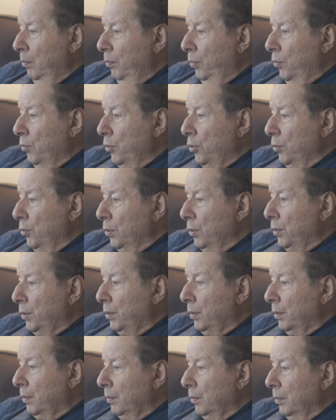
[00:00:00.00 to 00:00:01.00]

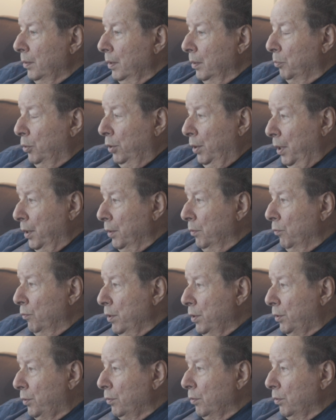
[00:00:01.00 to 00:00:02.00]
pushes applied
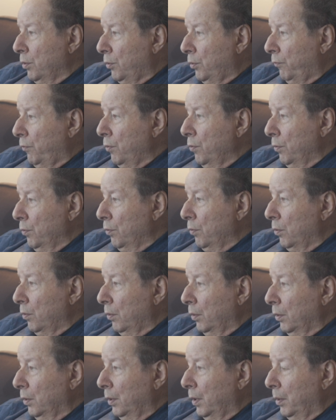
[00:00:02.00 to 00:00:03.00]
research further
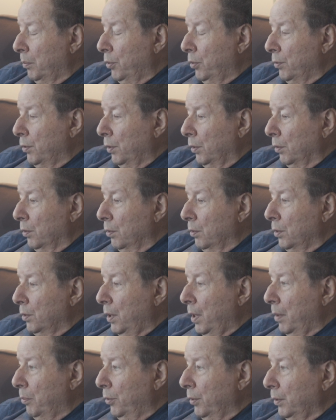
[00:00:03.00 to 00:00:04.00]
on that particular
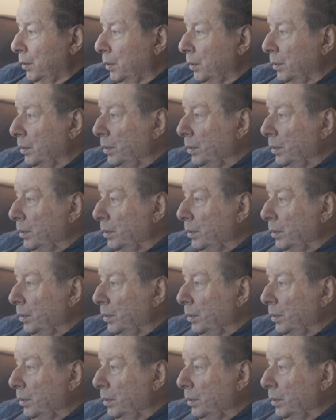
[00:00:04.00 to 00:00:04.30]
topic.